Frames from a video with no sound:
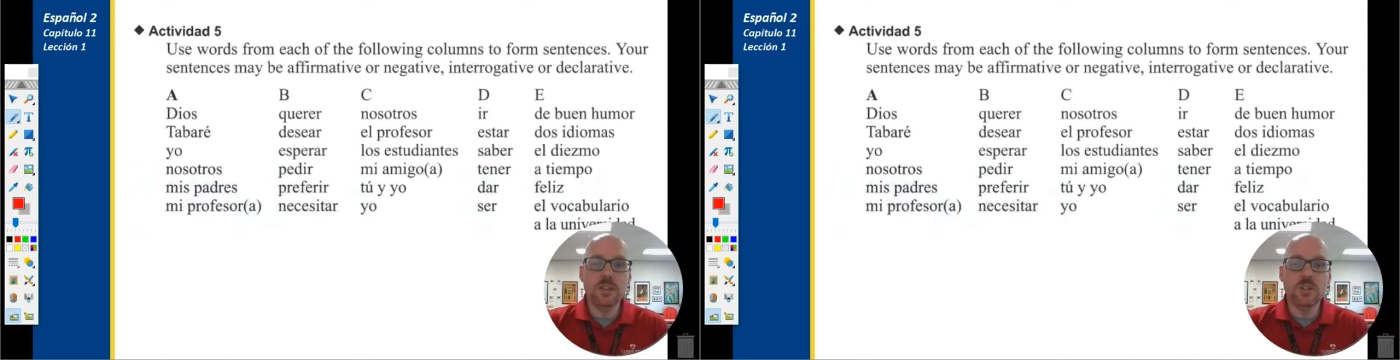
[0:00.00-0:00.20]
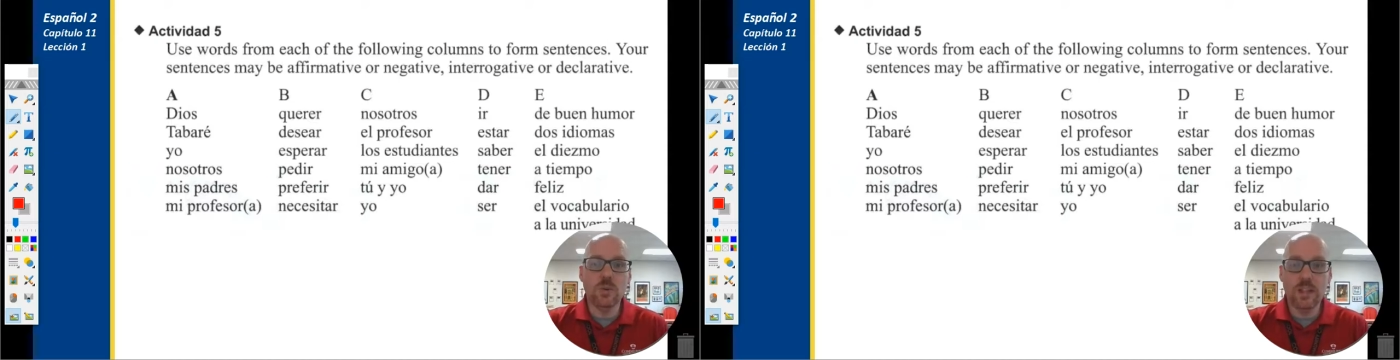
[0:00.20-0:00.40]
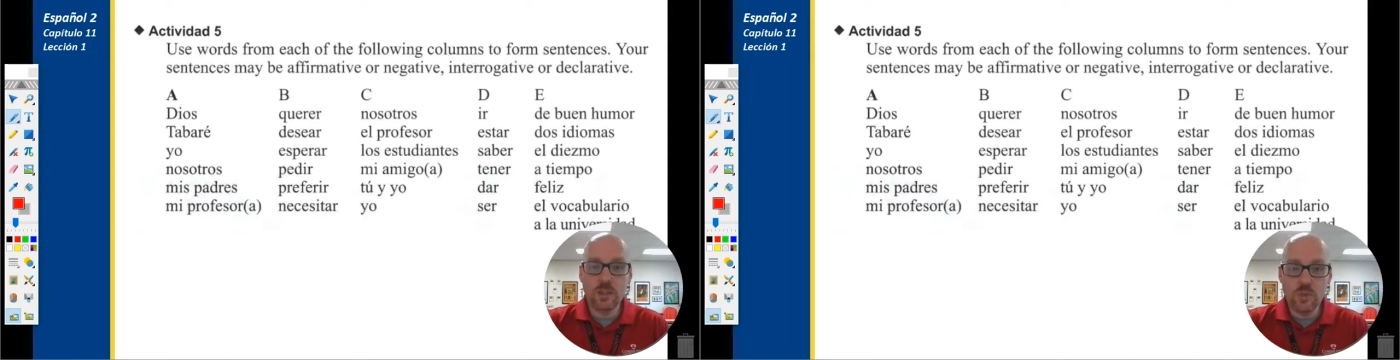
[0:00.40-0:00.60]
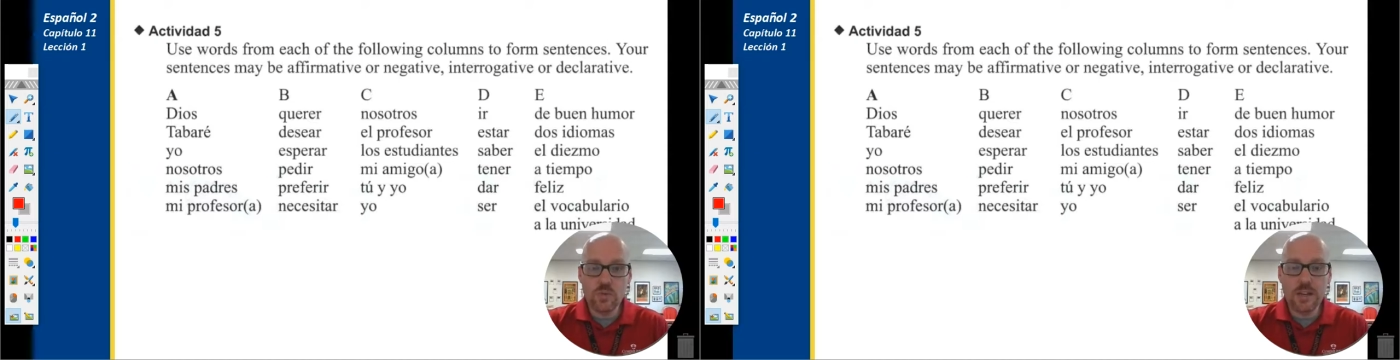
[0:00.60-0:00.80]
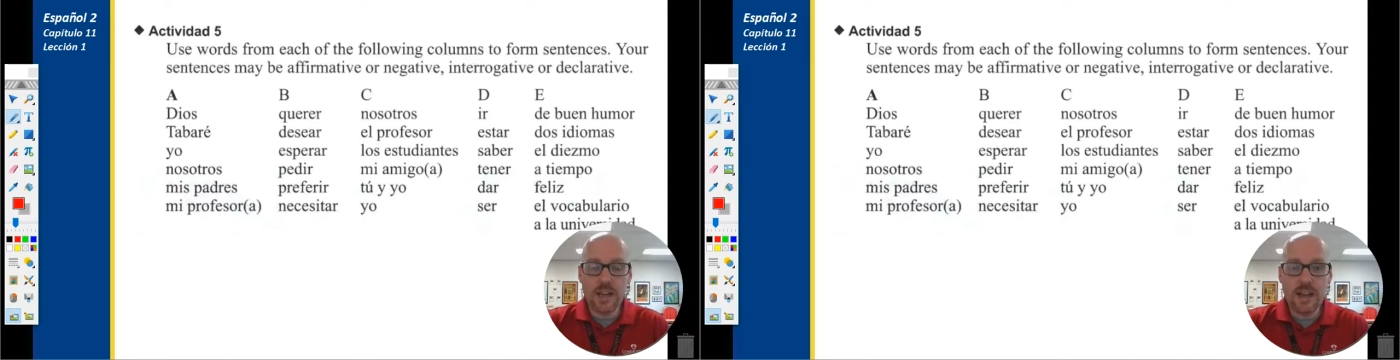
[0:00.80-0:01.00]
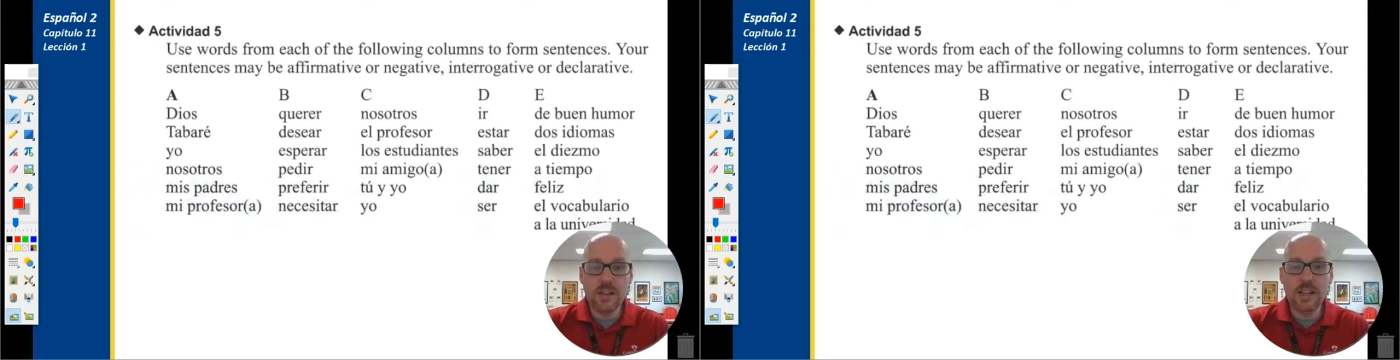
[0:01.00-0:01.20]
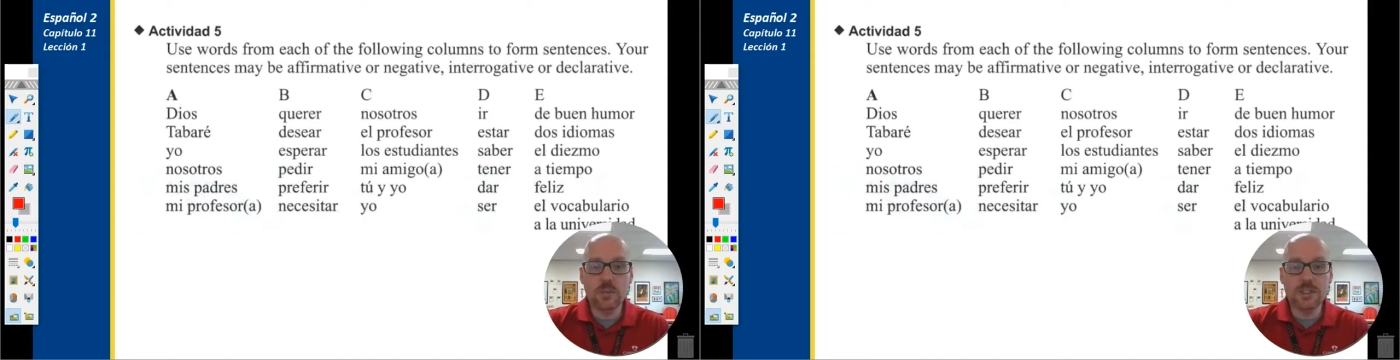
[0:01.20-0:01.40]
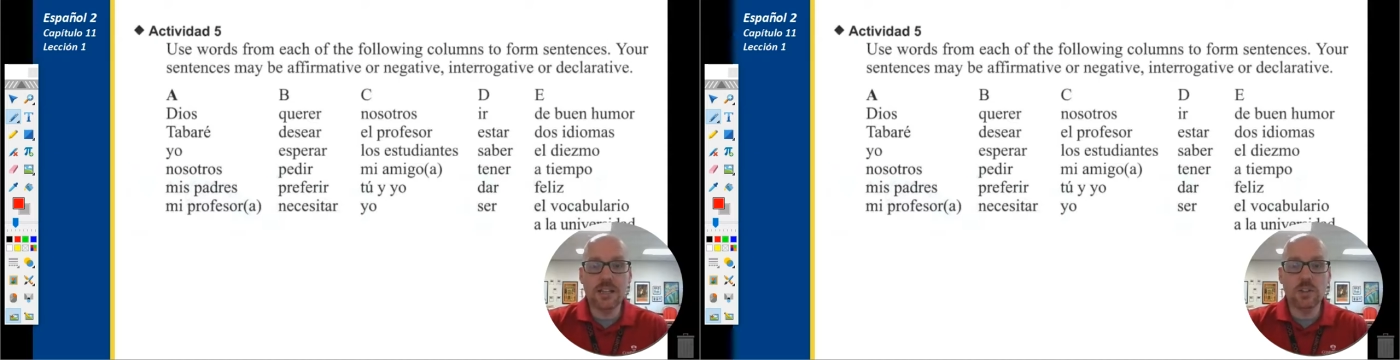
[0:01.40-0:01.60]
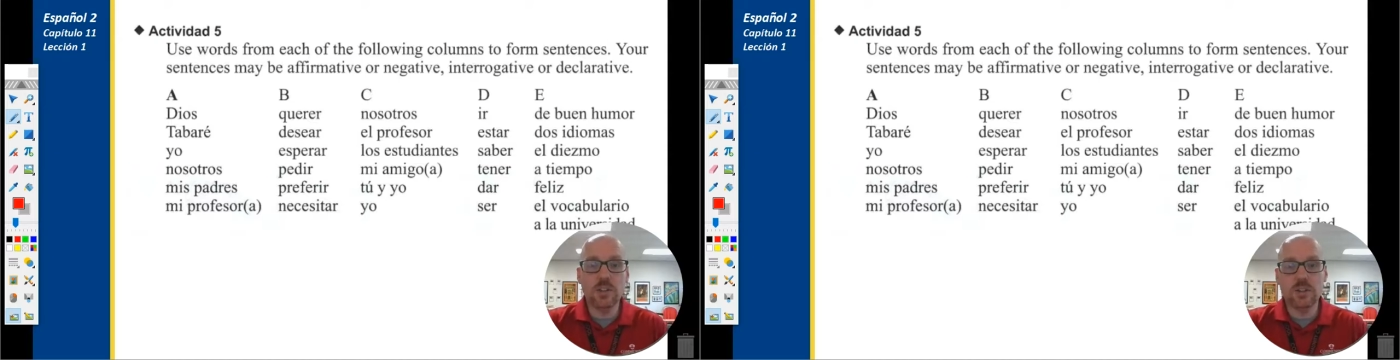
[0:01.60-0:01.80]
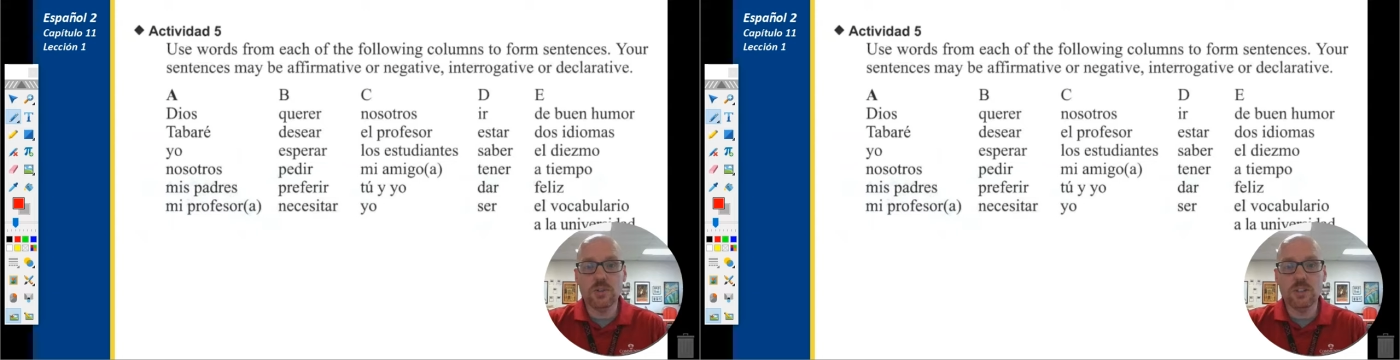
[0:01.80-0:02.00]
So get those written out, and we'll take a
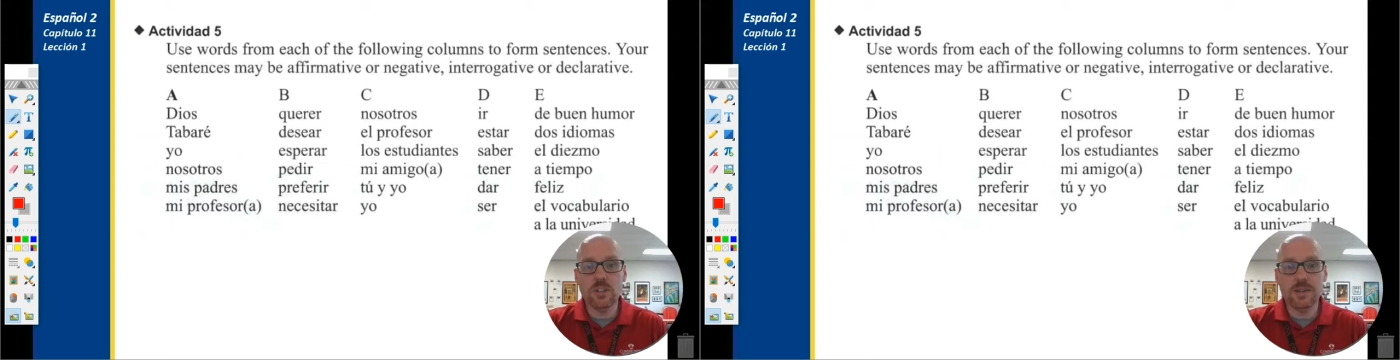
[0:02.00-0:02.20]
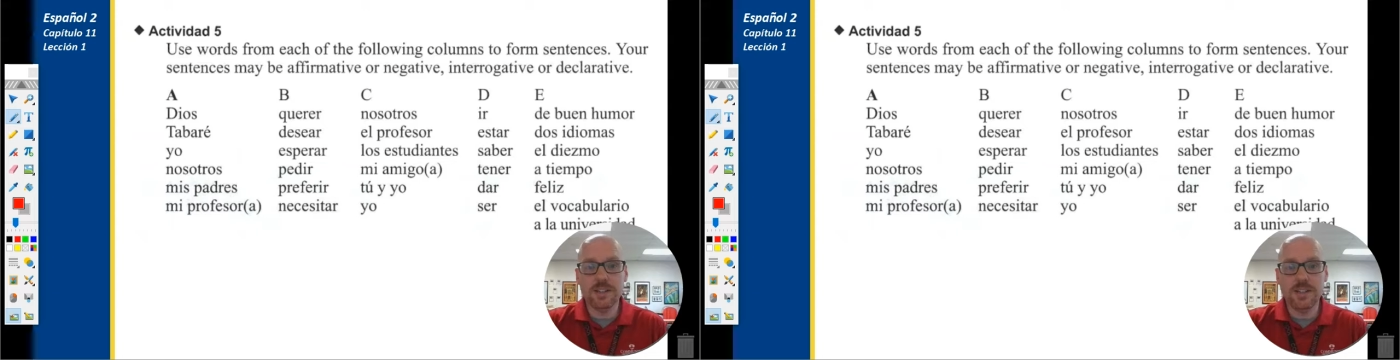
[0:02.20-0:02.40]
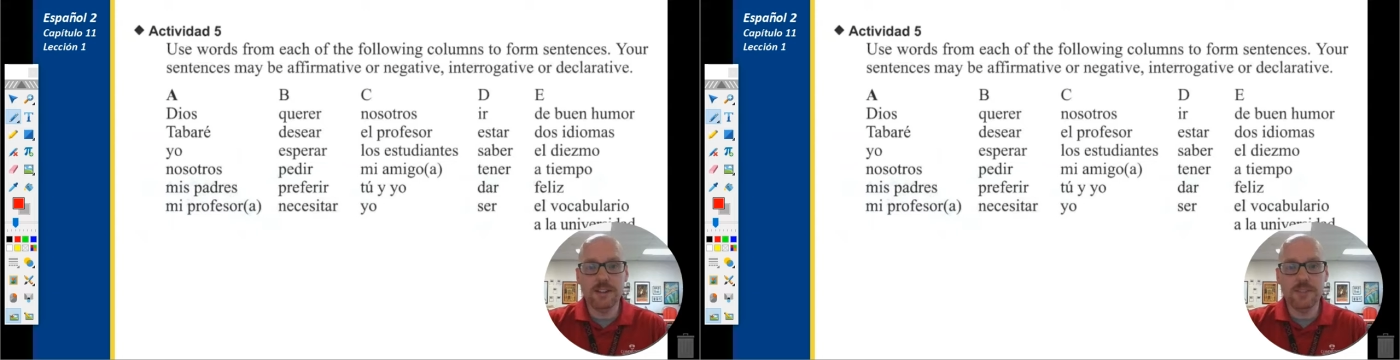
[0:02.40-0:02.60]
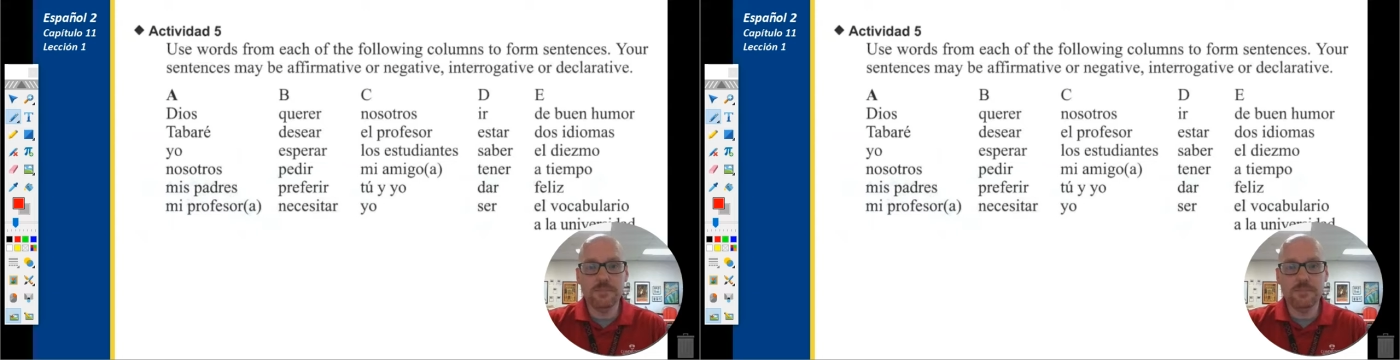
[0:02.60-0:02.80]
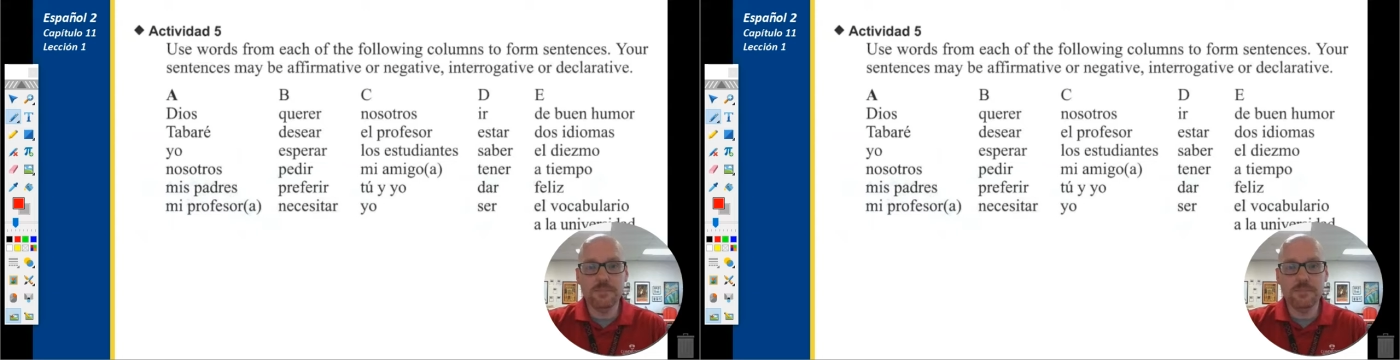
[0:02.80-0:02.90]
look at those a little bit later.